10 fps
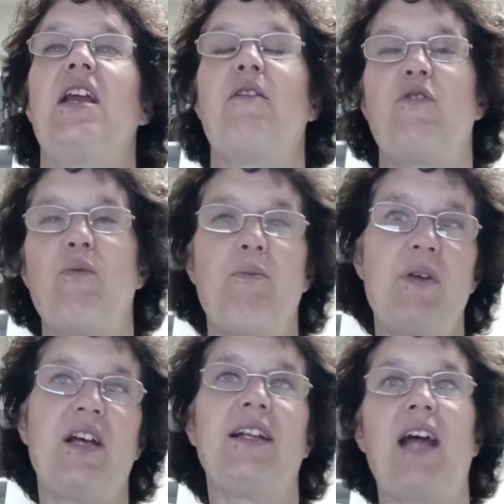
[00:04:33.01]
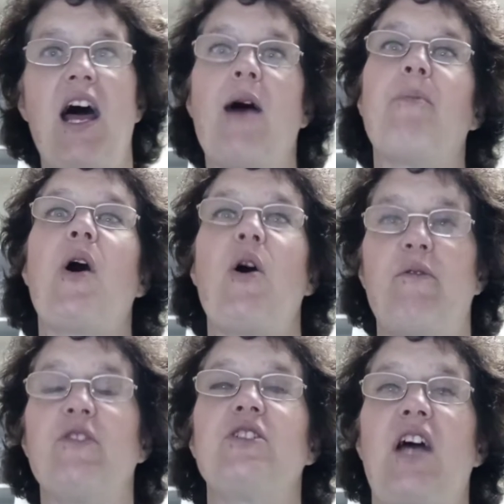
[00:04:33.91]
if you build up
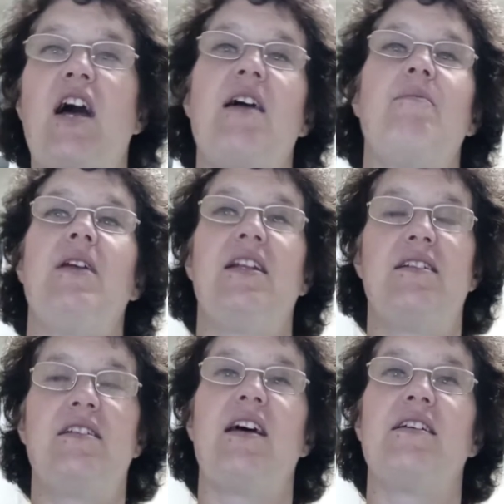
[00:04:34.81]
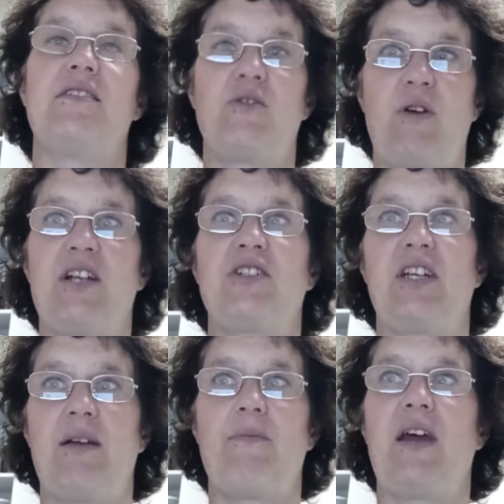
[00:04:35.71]
over time, it does gradually
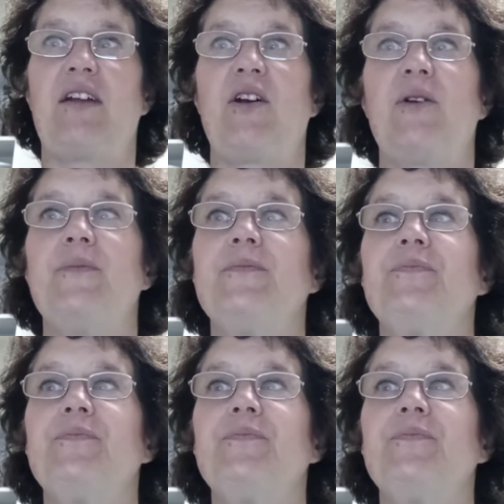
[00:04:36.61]
get better.